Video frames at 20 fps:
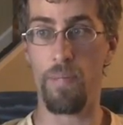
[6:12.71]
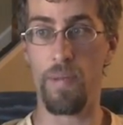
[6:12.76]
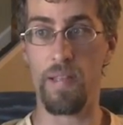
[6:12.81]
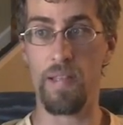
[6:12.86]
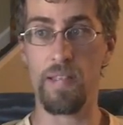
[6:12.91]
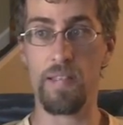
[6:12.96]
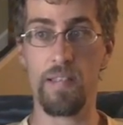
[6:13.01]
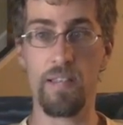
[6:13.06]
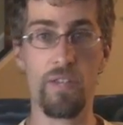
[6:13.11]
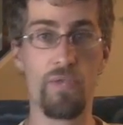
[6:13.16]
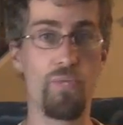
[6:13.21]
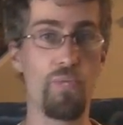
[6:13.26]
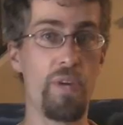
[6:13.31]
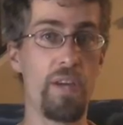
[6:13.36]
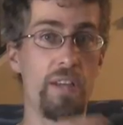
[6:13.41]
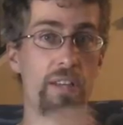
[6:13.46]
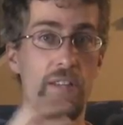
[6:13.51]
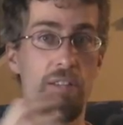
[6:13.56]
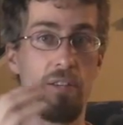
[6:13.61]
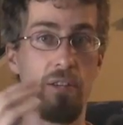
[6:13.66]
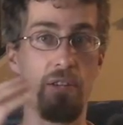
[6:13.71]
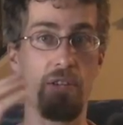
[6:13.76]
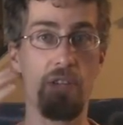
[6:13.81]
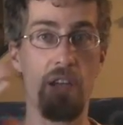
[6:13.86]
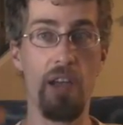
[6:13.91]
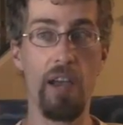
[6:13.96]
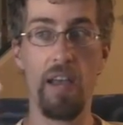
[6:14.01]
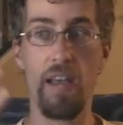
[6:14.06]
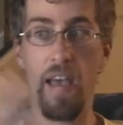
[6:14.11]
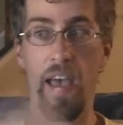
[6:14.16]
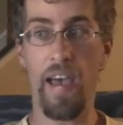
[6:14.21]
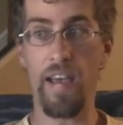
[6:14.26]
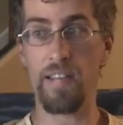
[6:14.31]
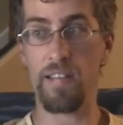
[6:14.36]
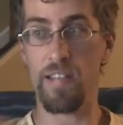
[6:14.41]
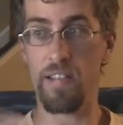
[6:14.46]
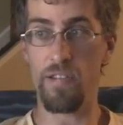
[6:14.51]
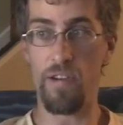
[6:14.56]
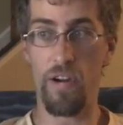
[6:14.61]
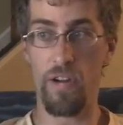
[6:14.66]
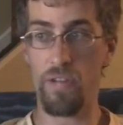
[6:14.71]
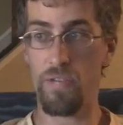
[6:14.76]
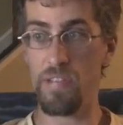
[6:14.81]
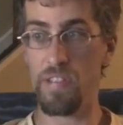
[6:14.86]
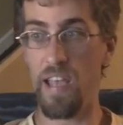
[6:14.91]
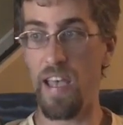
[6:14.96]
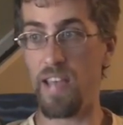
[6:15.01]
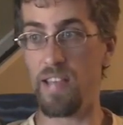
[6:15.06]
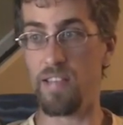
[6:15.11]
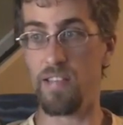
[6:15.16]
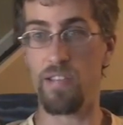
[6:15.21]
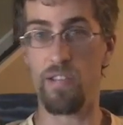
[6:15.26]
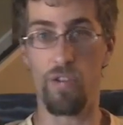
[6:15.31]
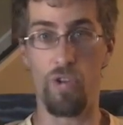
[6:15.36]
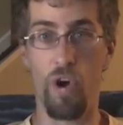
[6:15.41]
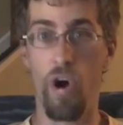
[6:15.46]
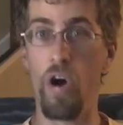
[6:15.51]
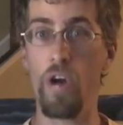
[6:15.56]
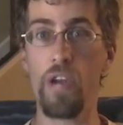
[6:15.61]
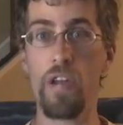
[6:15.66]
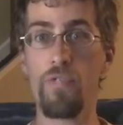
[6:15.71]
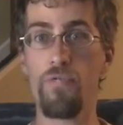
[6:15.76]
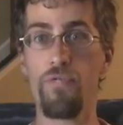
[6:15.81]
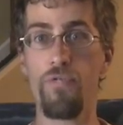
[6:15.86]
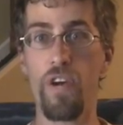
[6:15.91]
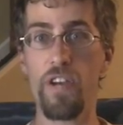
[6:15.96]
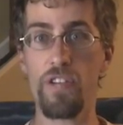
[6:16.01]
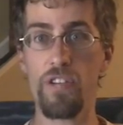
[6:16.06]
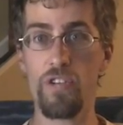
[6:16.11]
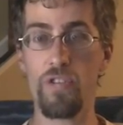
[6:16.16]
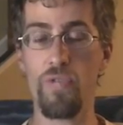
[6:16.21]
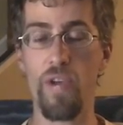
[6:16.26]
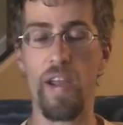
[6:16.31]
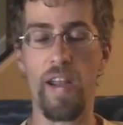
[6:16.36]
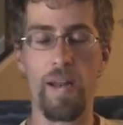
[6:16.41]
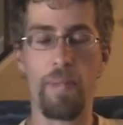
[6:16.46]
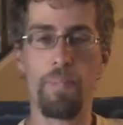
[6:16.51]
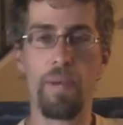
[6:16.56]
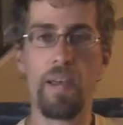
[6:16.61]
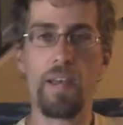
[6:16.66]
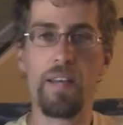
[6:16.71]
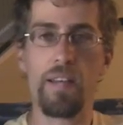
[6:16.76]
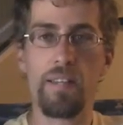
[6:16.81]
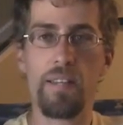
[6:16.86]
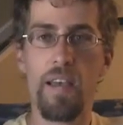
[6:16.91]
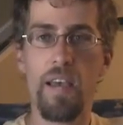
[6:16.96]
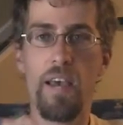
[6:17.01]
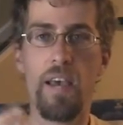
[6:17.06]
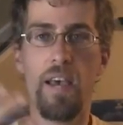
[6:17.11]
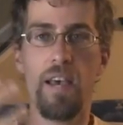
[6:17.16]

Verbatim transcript: I mean, this is research, as this article says, is long and frustrating because